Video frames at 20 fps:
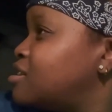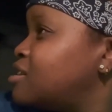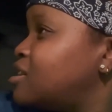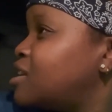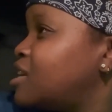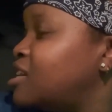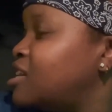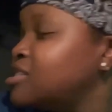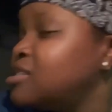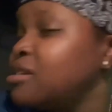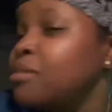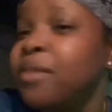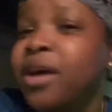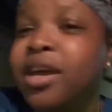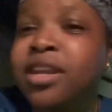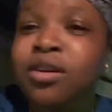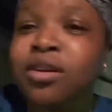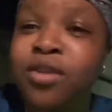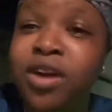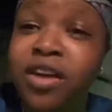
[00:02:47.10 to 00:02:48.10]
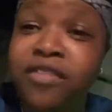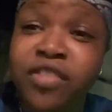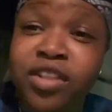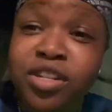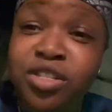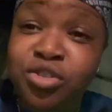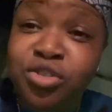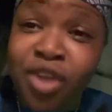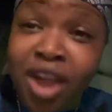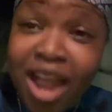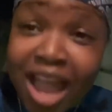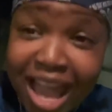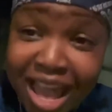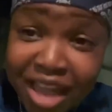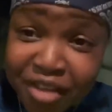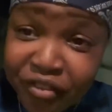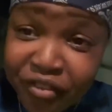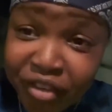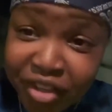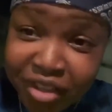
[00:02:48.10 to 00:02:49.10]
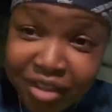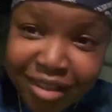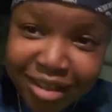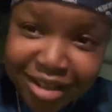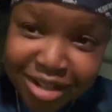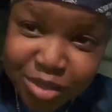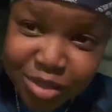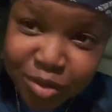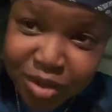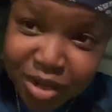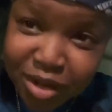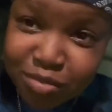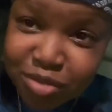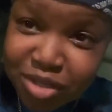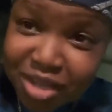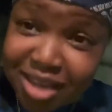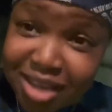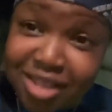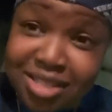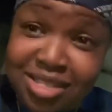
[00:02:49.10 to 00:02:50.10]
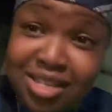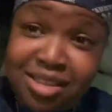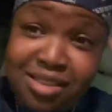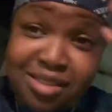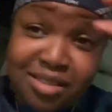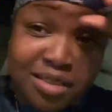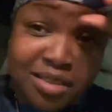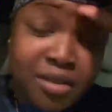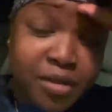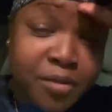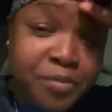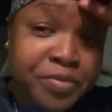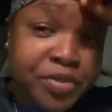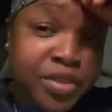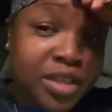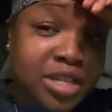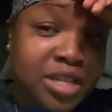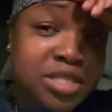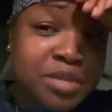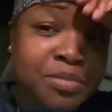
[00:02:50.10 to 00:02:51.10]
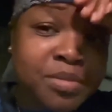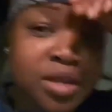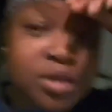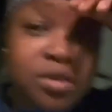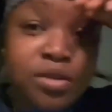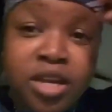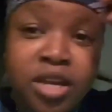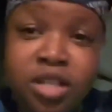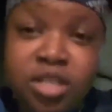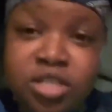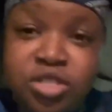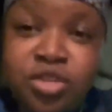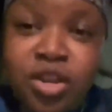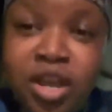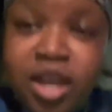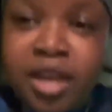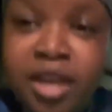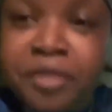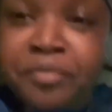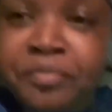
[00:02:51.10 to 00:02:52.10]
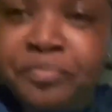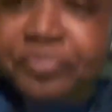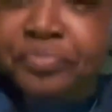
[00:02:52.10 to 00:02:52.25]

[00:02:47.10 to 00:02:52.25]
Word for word: Because somebody gonna have to drive is what I'm trying to tell you. Somebody gonna have to drive.